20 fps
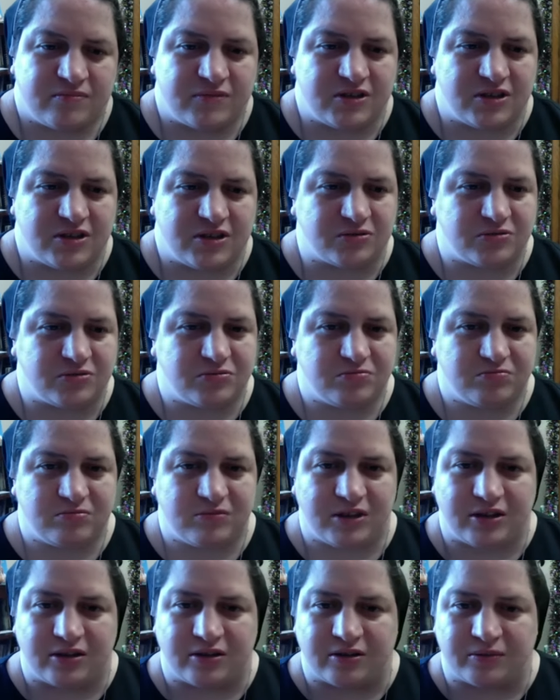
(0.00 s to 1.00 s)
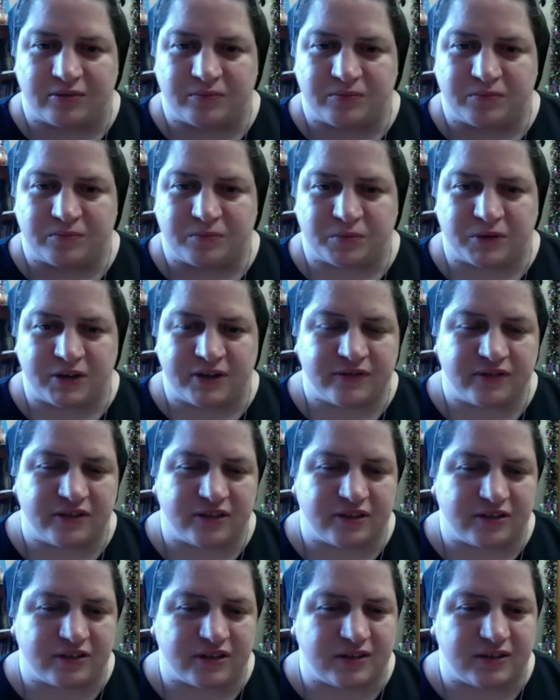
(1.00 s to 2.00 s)
you know, in a brief
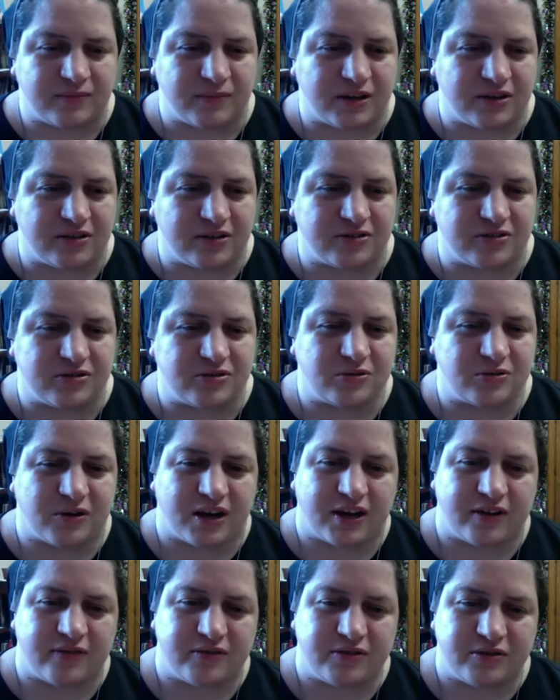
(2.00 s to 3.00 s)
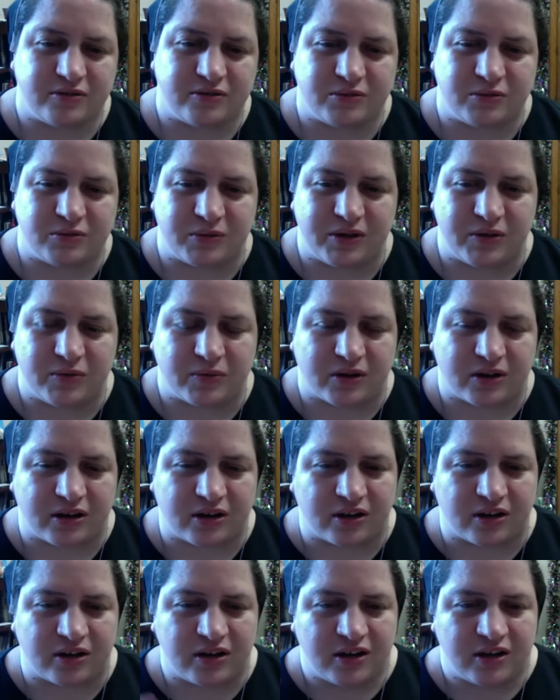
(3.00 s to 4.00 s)
little email described who we
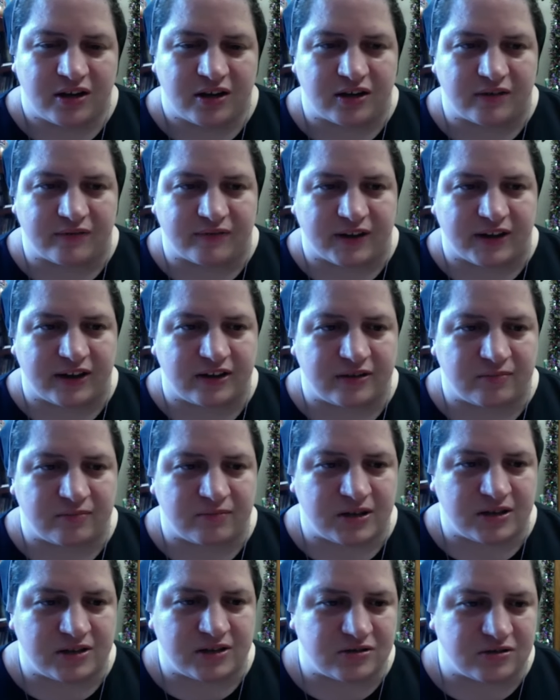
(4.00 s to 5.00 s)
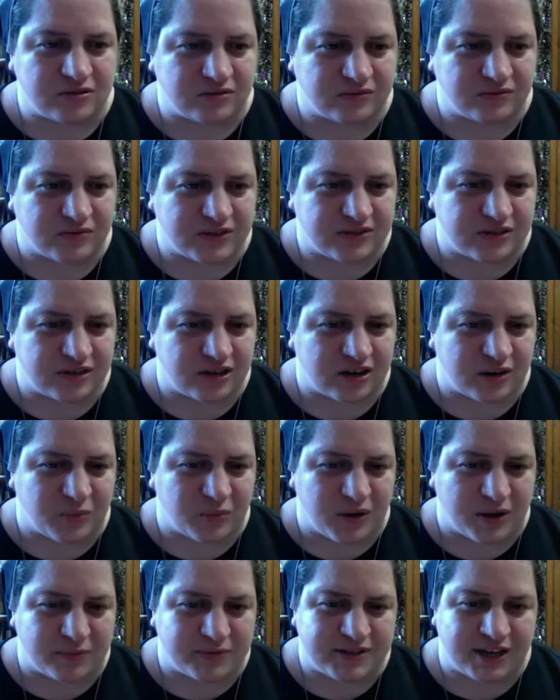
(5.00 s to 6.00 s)
were, invited me to visit our
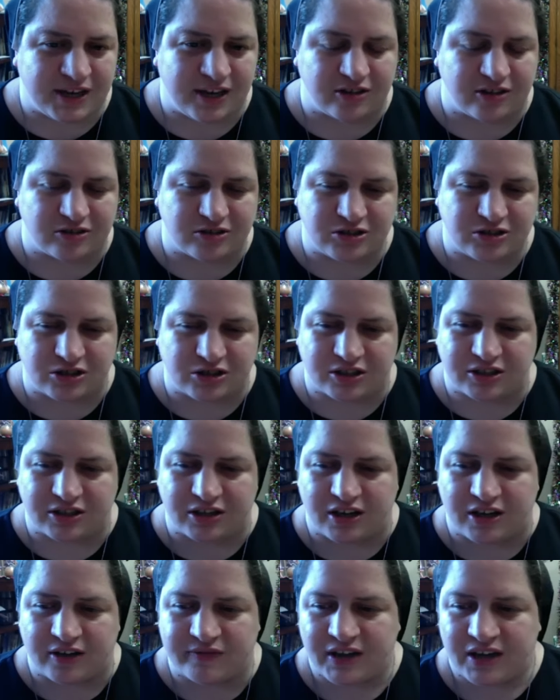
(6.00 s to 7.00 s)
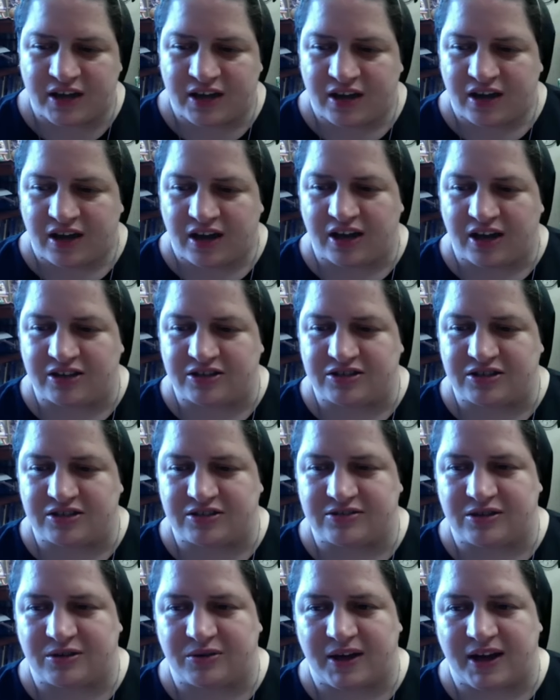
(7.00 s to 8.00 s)
website. And sure enough, it
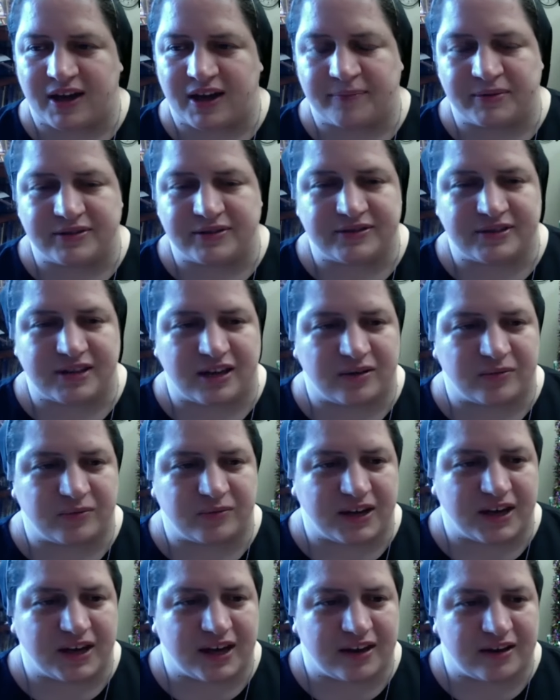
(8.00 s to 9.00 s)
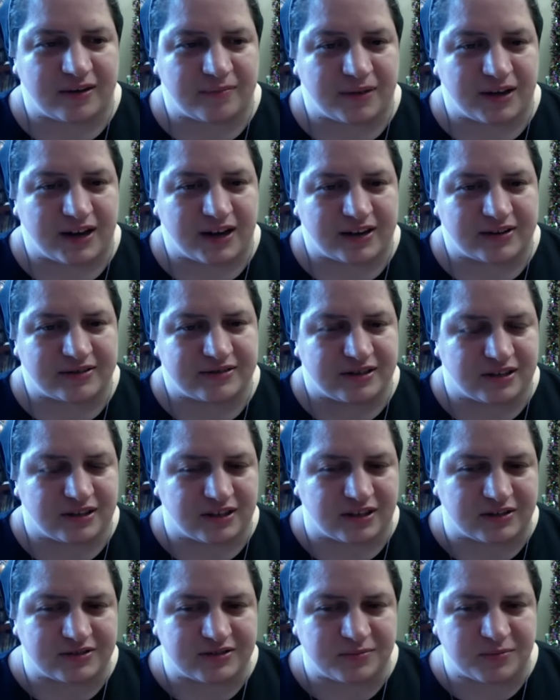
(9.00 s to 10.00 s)
just so happens that we had a monastic
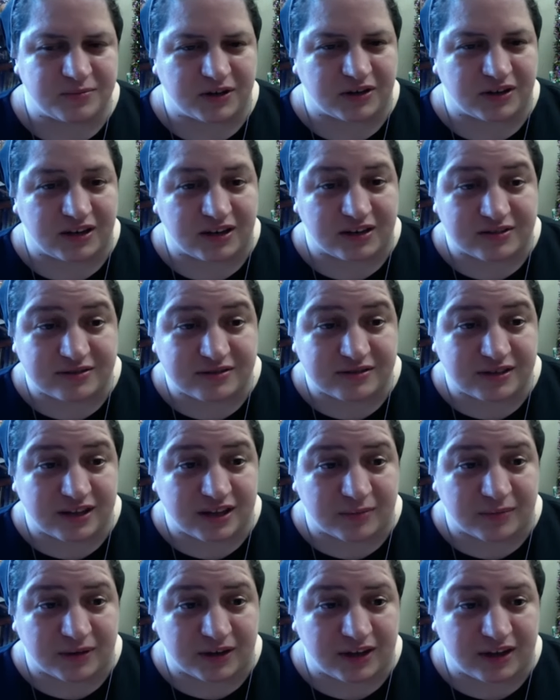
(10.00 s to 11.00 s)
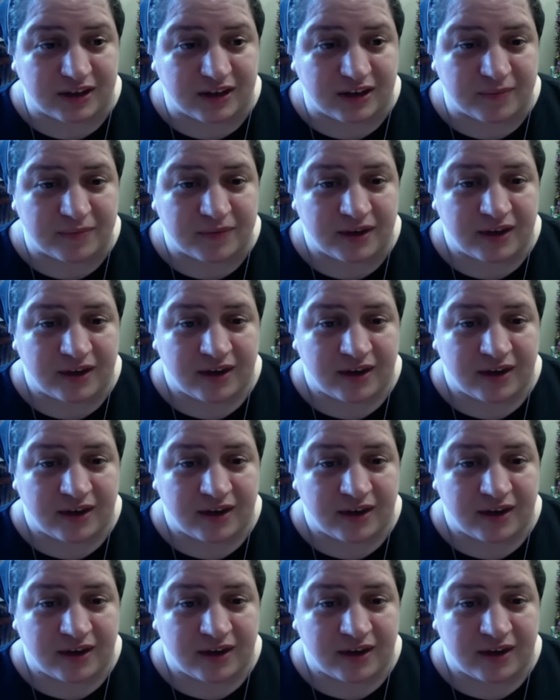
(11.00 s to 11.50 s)
experience coming up.